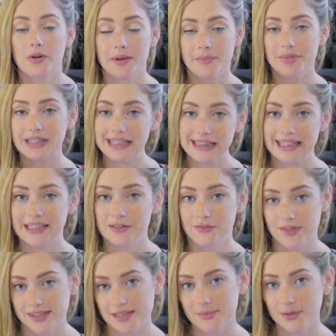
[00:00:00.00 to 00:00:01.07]
go completely
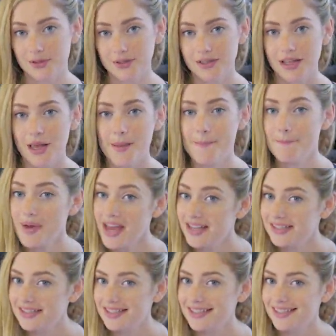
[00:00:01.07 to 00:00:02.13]
invisible,
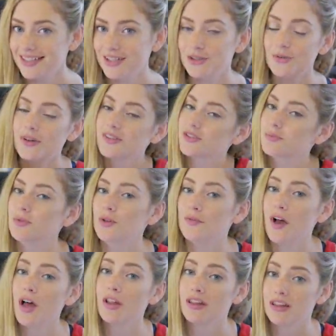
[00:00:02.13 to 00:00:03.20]
but you also move
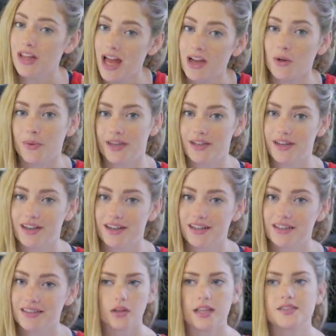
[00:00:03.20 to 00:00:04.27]
a lot quicker.
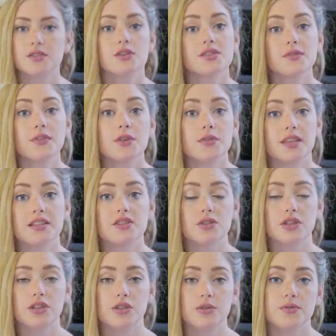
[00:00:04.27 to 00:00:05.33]
Okay, so there's a few things
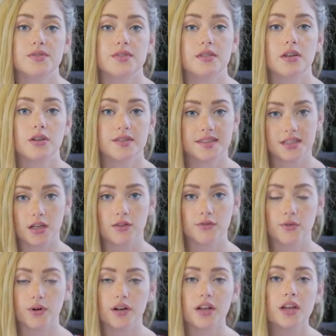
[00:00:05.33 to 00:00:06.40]
you can use for Stealth
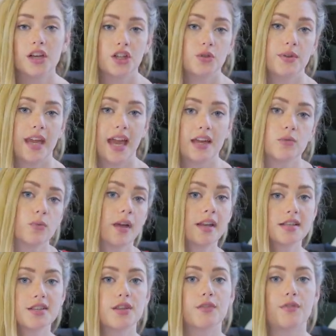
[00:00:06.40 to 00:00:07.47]
for. You can
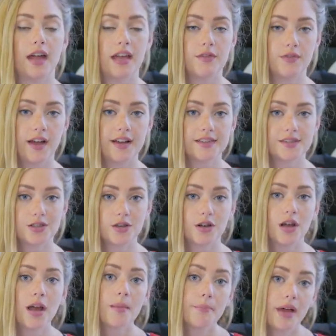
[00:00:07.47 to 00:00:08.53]
run into the fight
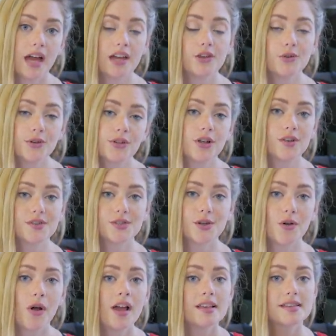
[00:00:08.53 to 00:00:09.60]
faster, but you can
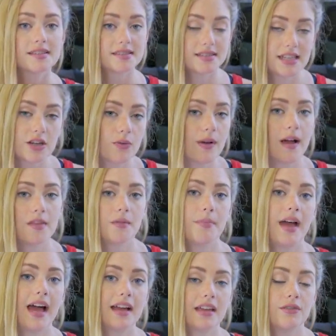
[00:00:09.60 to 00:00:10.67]
also sneak around the
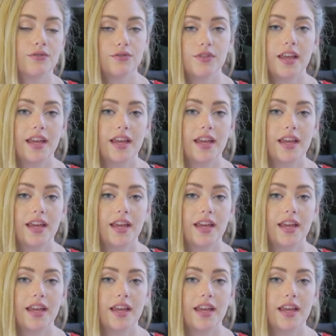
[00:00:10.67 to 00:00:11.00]
back and